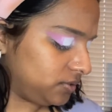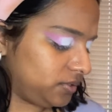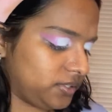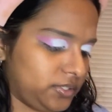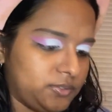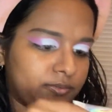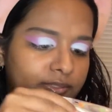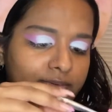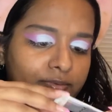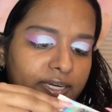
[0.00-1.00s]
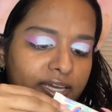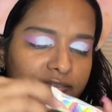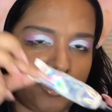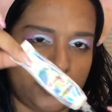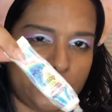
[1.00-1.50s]
You can use
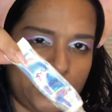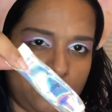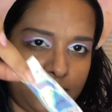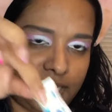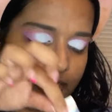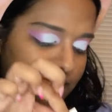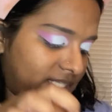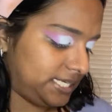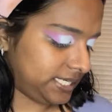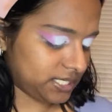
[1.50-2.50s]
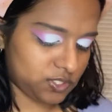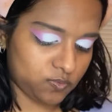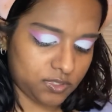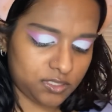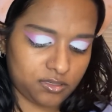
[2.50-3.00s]
whatever glitter you want. I use the NYX
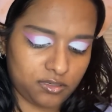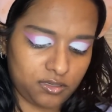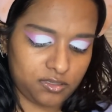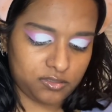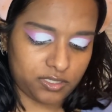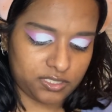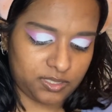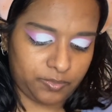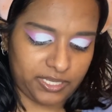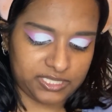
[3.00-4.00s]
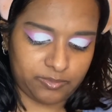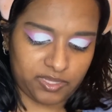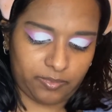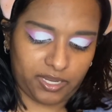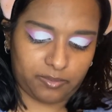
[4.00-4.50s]
one. So I just applied some on
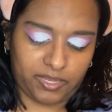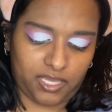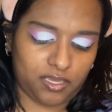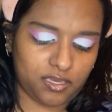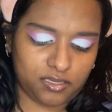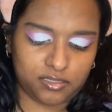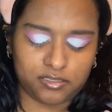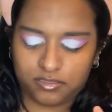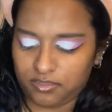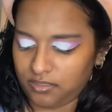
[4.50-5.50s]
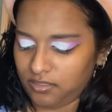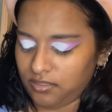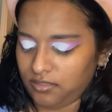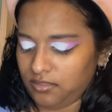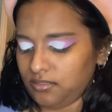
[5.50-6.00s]
the back of my hand.
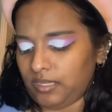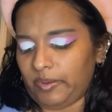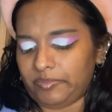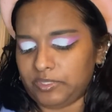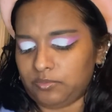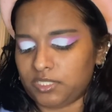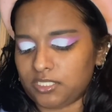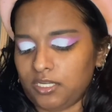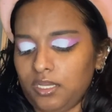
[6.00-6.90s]
That might be too much.